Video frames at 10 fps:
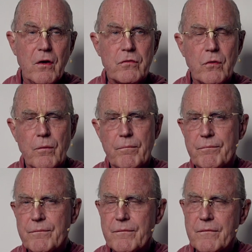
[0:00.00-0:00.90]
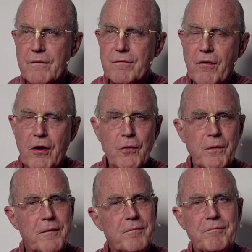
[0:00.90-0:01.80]
So,
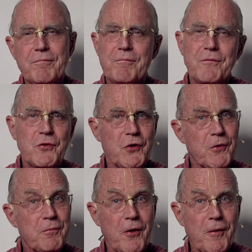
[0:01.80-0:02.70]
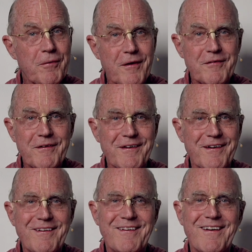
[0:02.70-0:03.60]
following Srila Prabhupada's
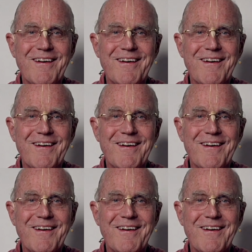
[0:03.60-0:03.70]
lead,